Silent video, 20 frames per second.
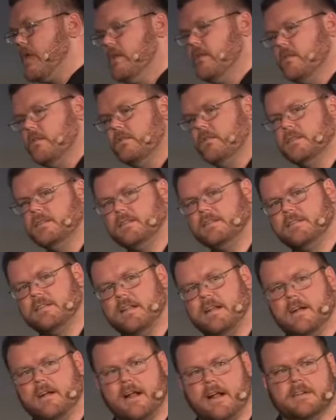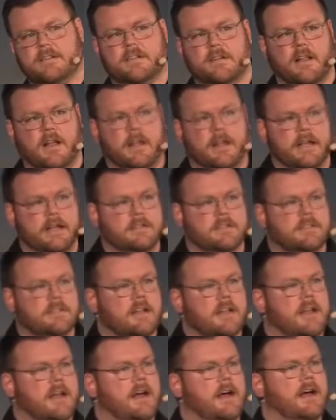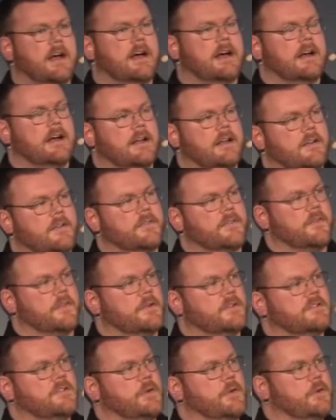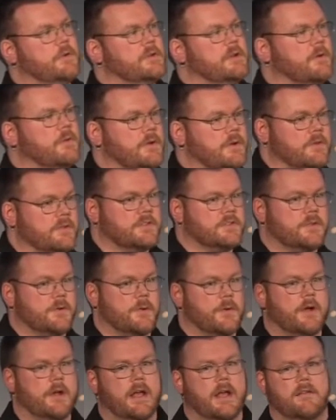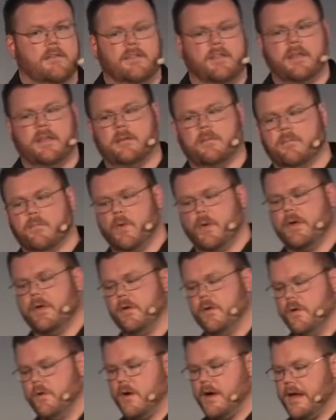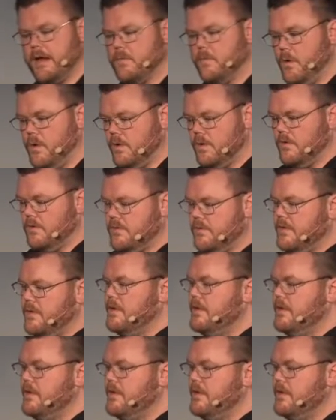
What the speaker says: This is an international audience. For those of you who don't know the story of the boy who cried wolf,